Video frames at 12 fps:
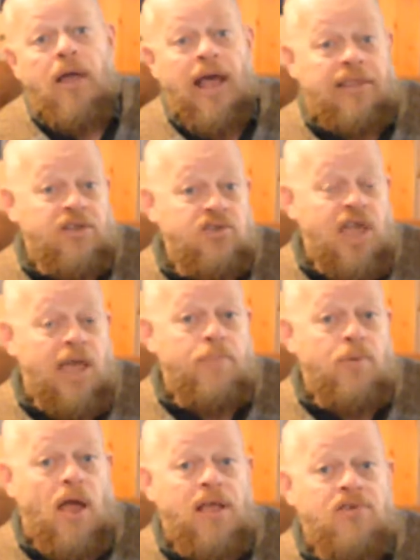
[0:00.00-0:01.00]
at the same
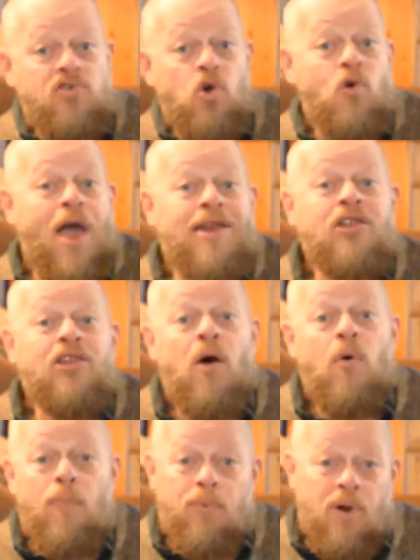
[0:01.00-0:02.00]
price or at a
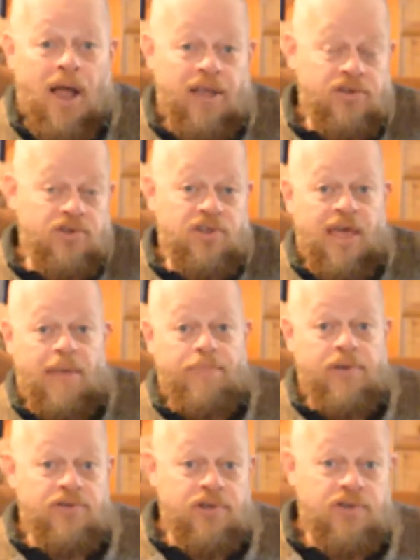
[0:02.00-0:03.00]
lower price to that
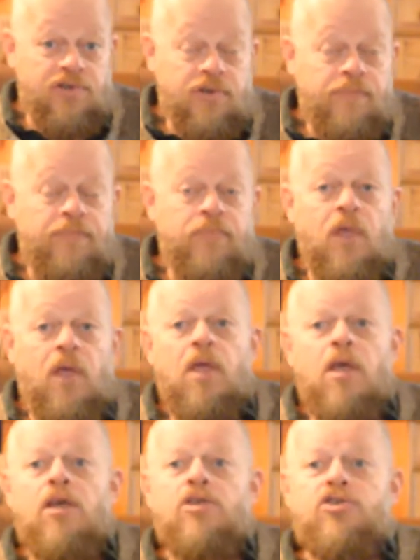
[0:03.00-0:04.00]
business.
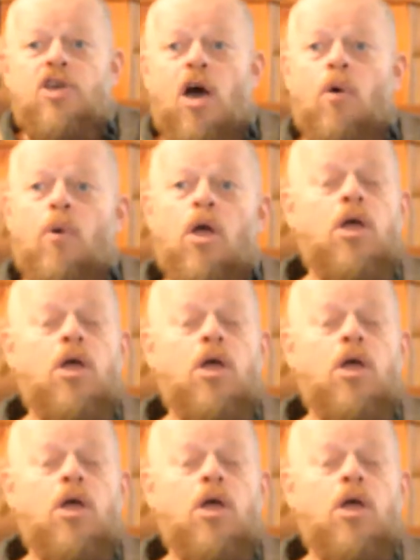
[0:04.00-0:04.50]
So,